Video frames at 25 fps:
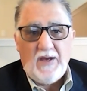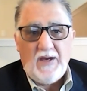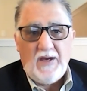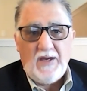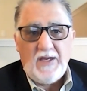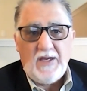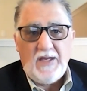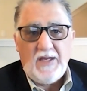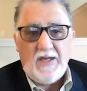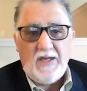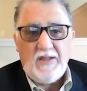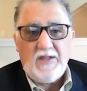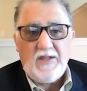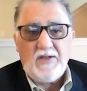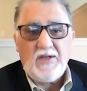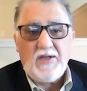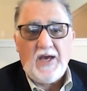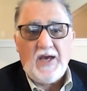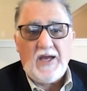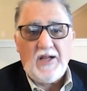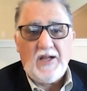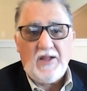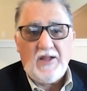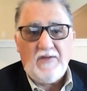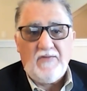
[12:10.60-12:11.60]
in the
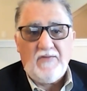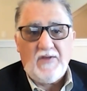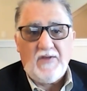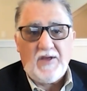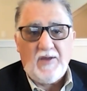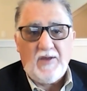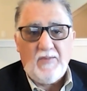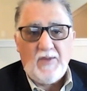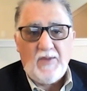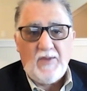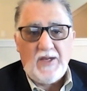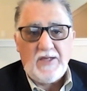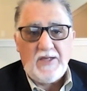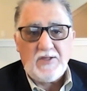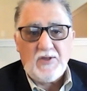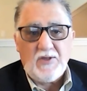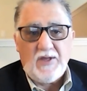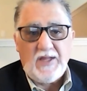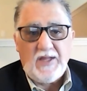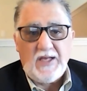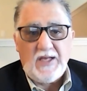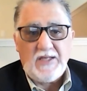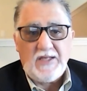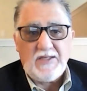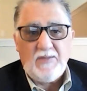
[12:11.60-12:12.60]
title of the committee. So
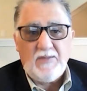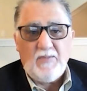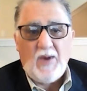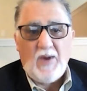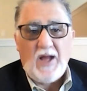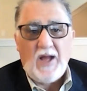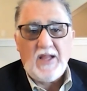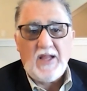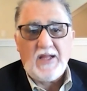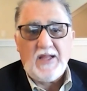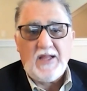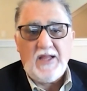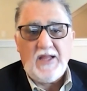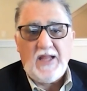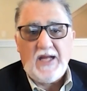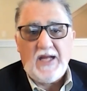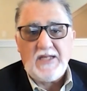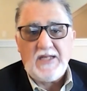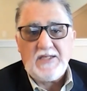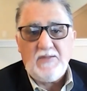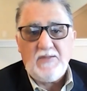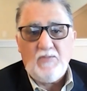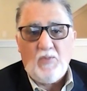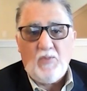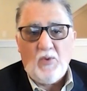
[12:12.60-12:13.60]
I think symbolically
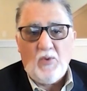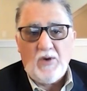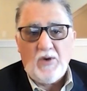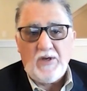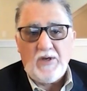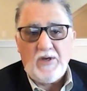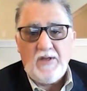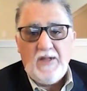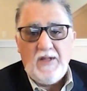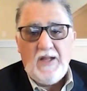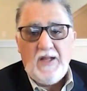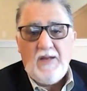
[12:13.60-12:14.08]
that's important.